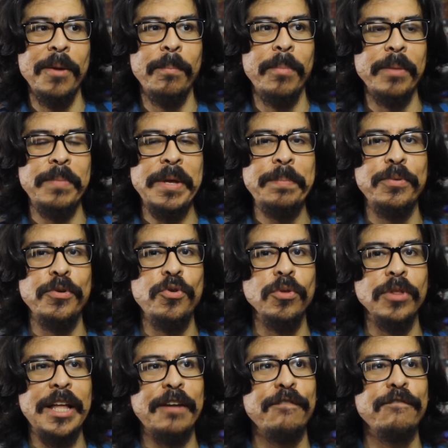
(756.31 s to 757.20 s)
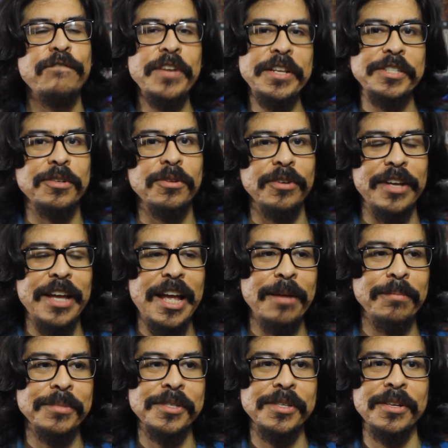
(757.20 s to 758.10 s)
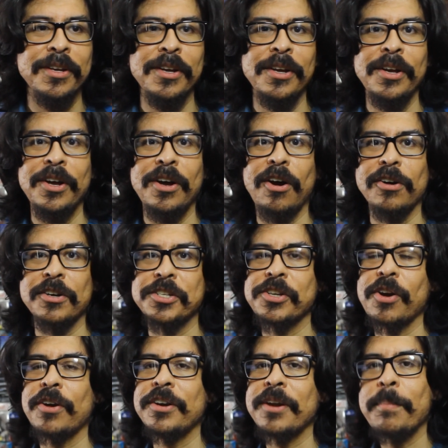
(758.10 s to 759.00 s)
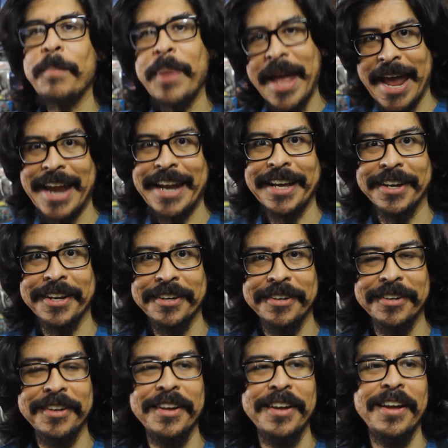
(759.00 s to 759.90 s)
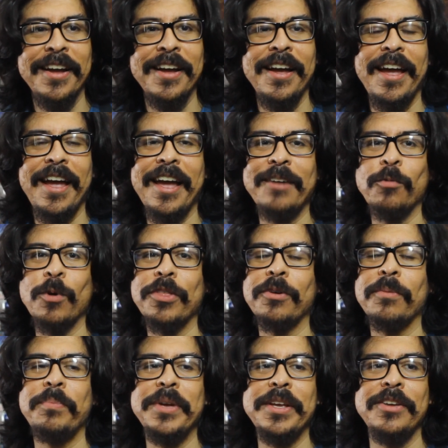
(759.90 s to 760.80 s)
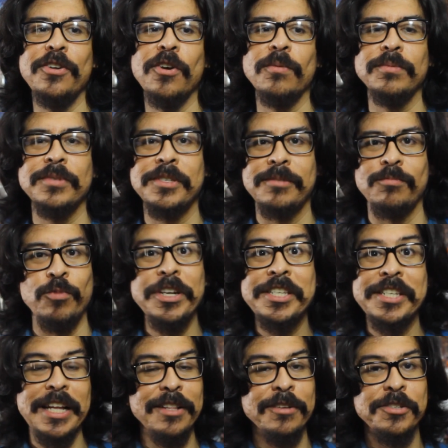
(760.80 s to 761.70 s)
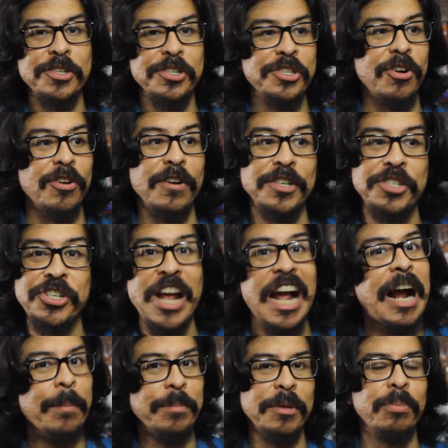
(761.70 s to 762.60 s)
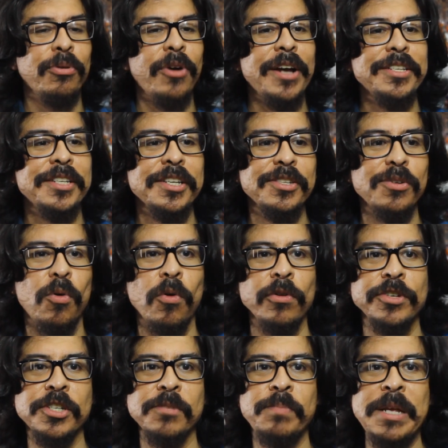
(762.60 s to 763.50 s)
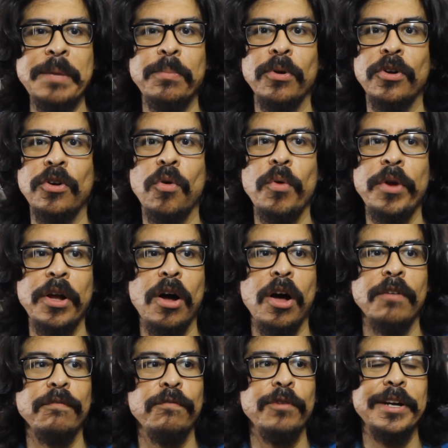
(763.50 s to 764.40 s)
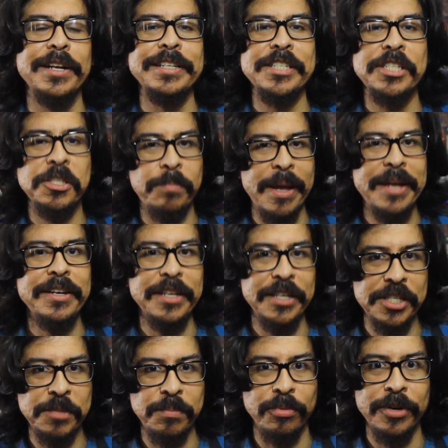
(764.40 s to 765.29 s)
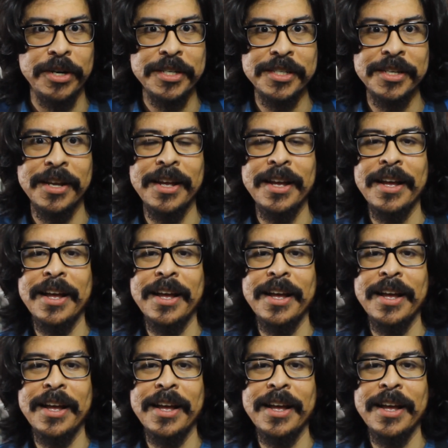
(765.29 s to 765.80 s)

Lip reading: But people who like physical games are starting to panic. And whether it be, resellers just starting to jack up the prices or just people going on freaking spending sprees.